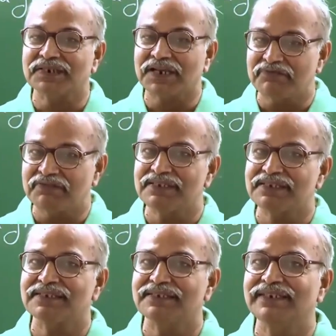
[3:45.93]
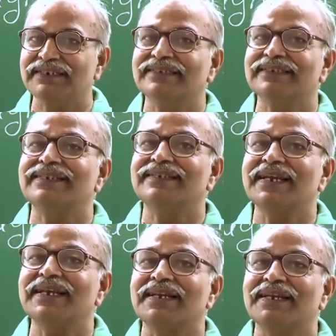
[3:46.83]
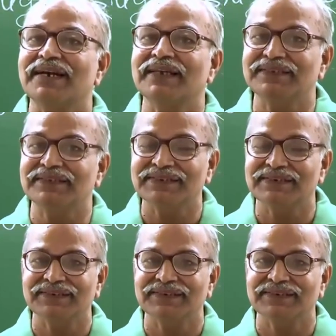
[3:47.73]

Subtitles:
travels in straight lines.